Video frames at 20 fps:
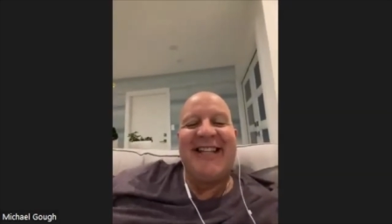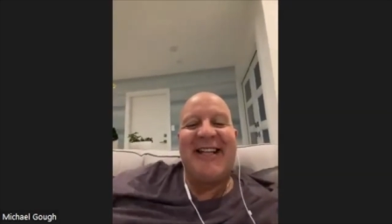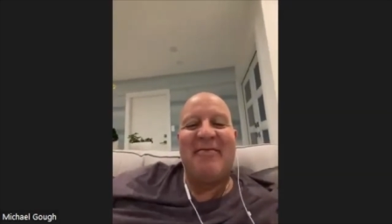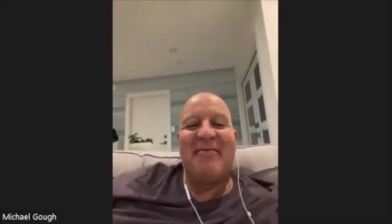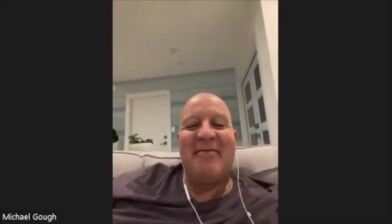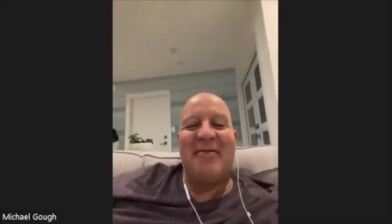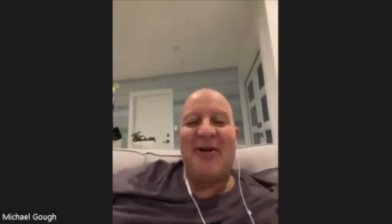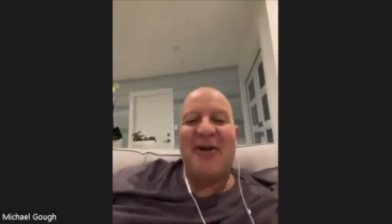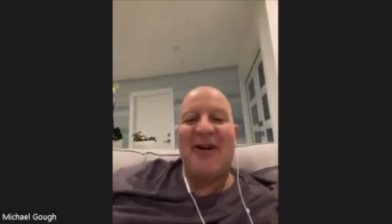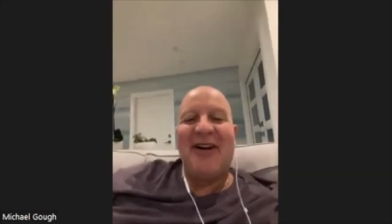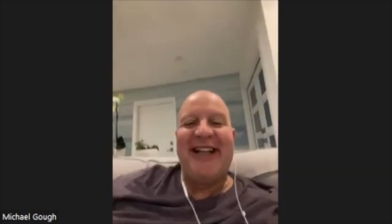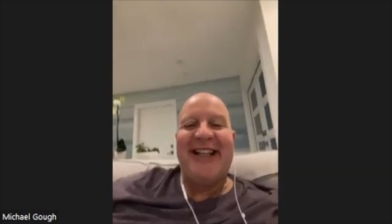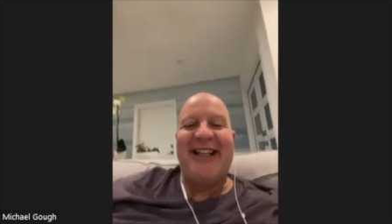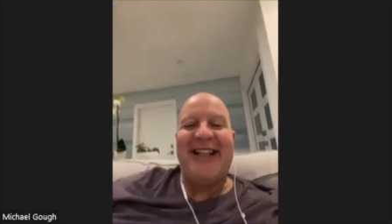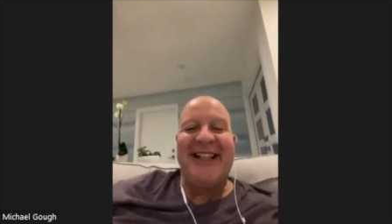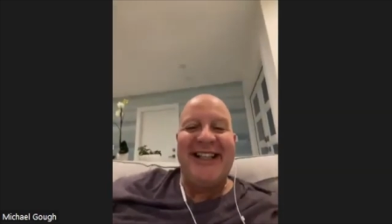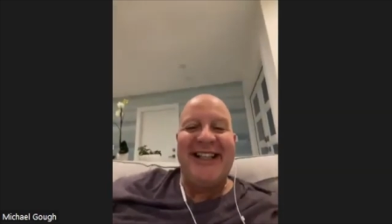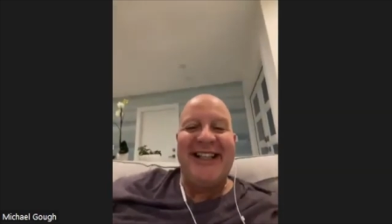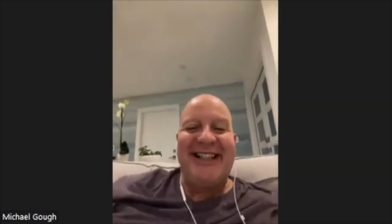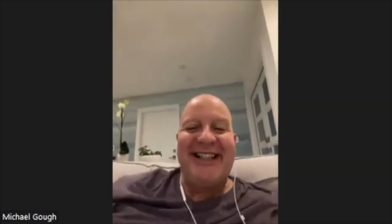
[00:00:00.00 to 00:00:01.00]
Good morning.
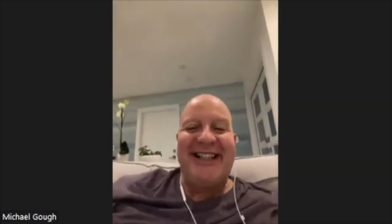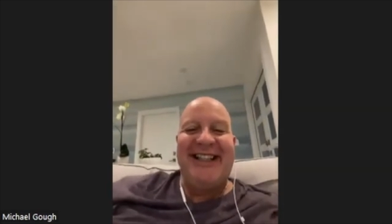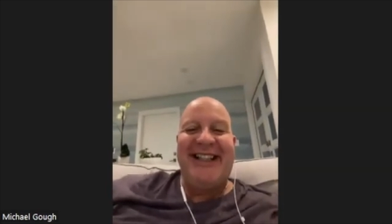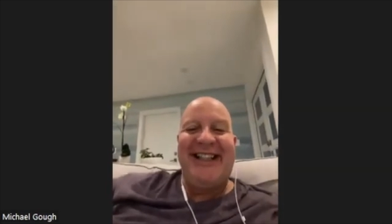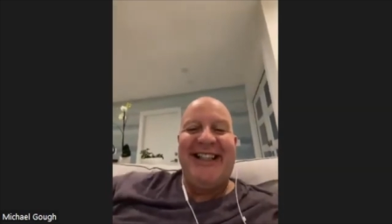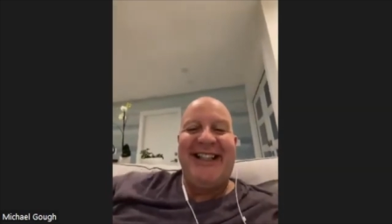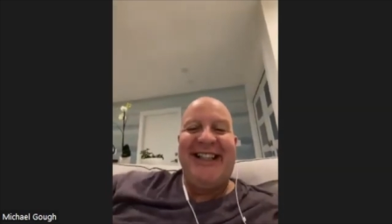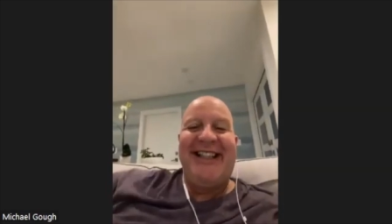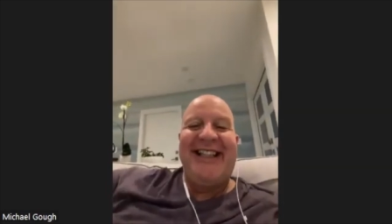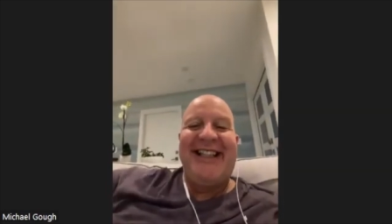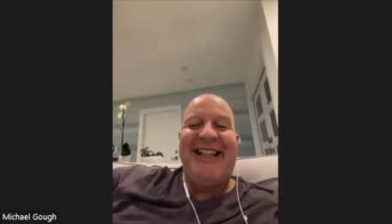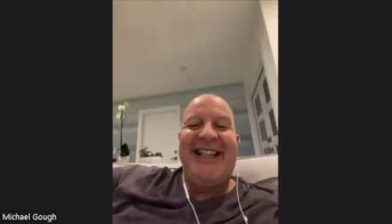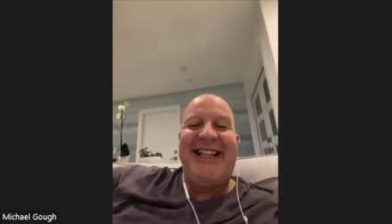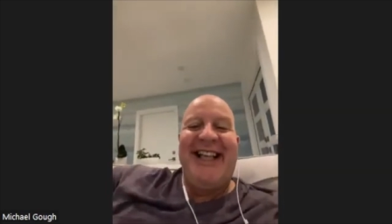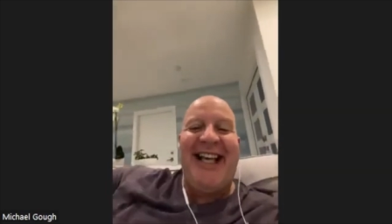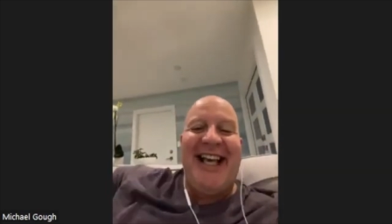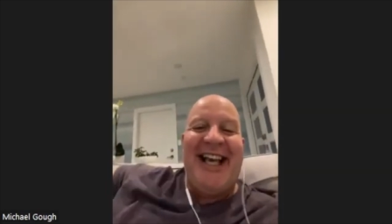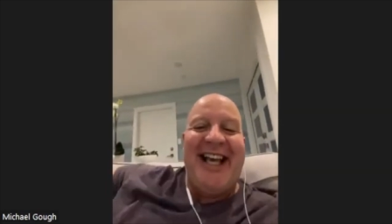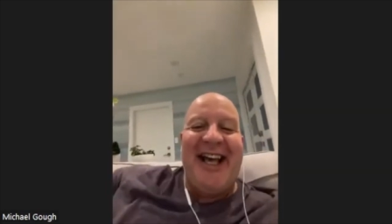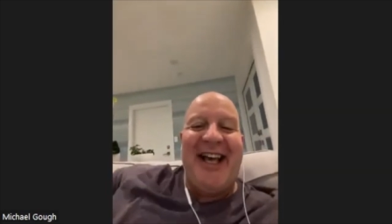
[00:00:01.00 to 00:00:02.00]

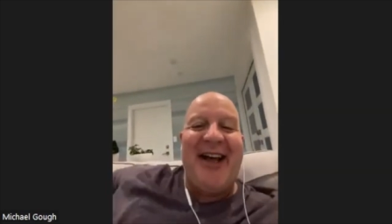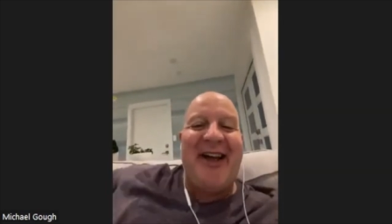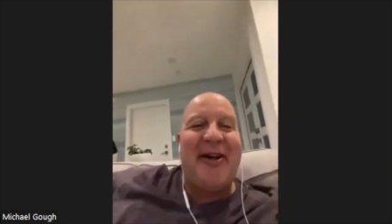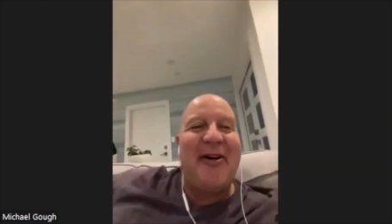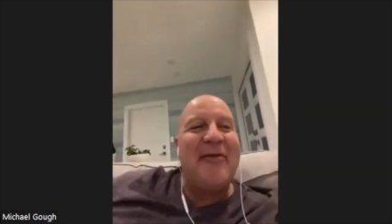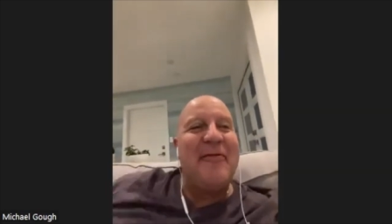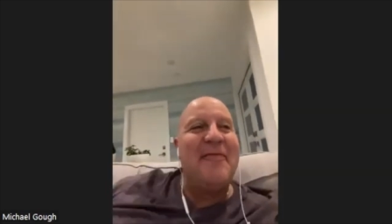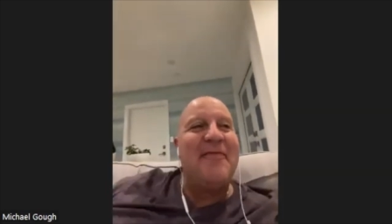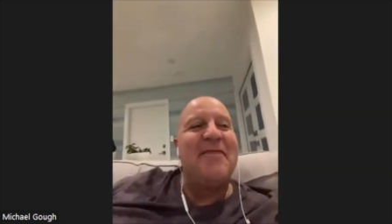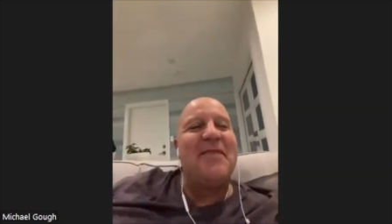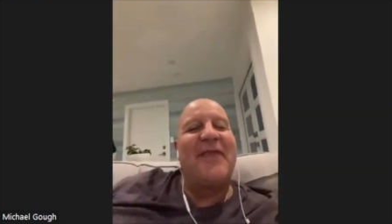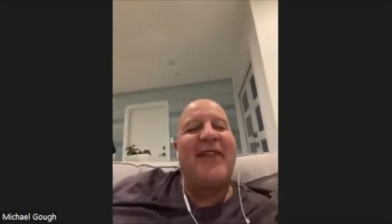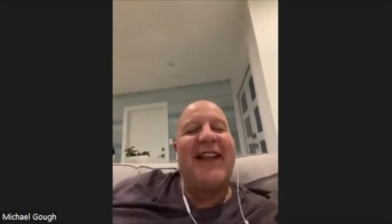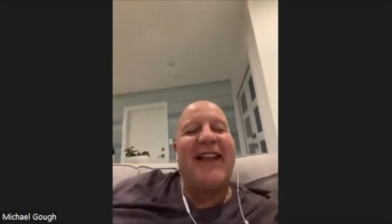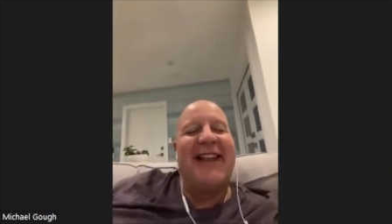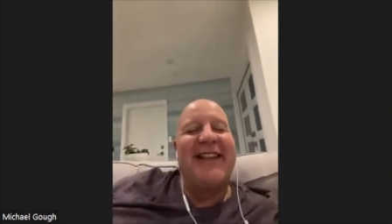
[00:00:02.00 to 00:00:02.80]
Um,